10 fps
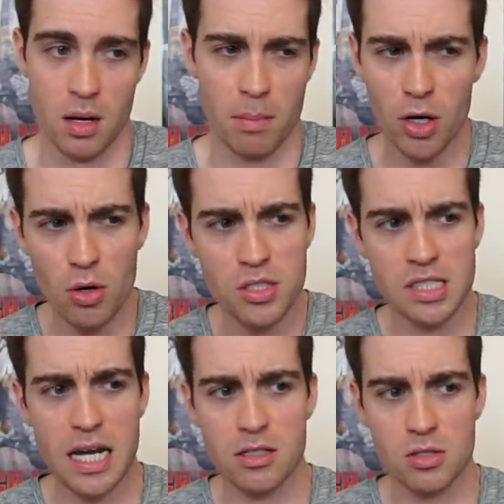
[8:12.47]
By all
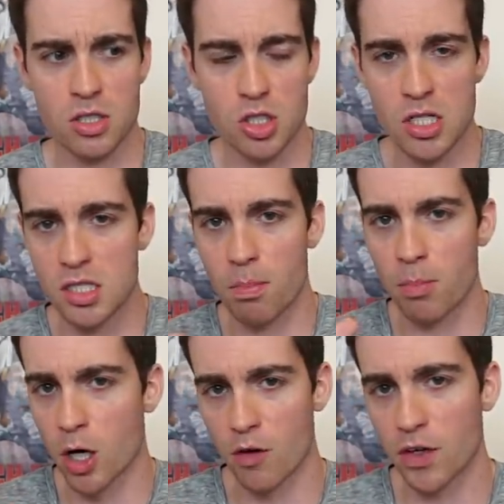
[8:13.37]
standards, she's the
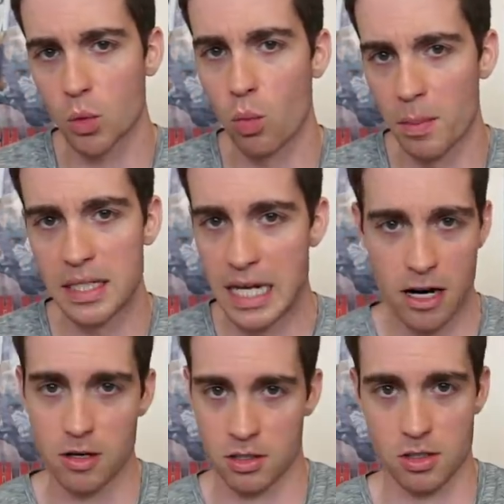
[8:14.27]
perfect woman
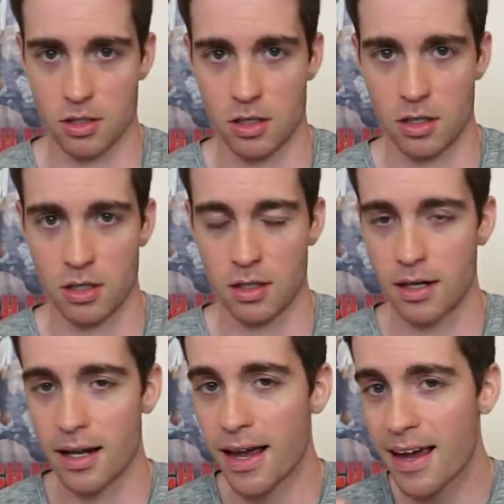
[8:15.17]
character.
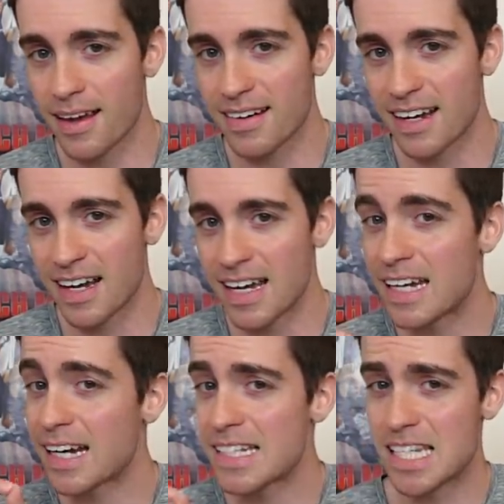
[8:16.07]
And it
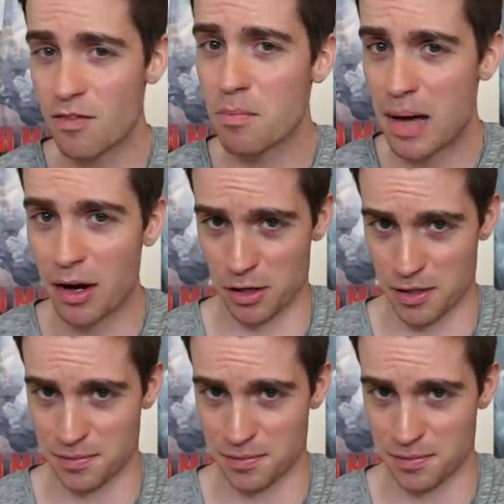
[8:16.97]
gets even better.